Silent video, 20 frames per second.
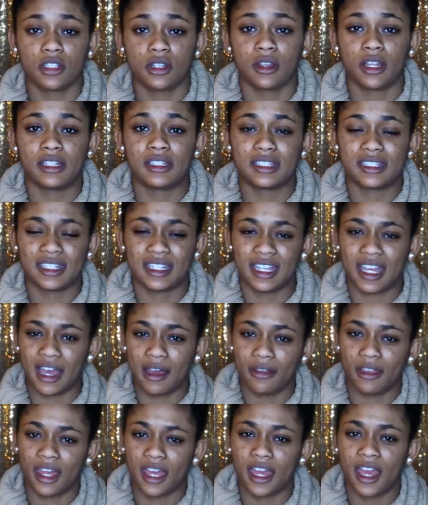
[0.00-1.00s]
So let's see
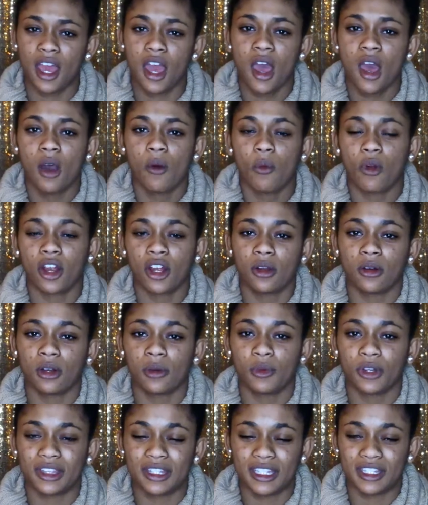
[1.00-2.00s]
how they work
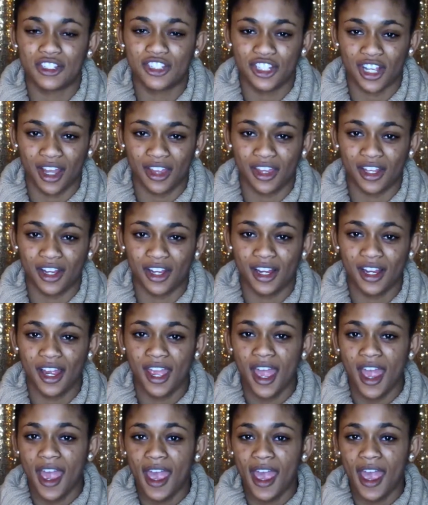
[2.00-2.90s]
with each other.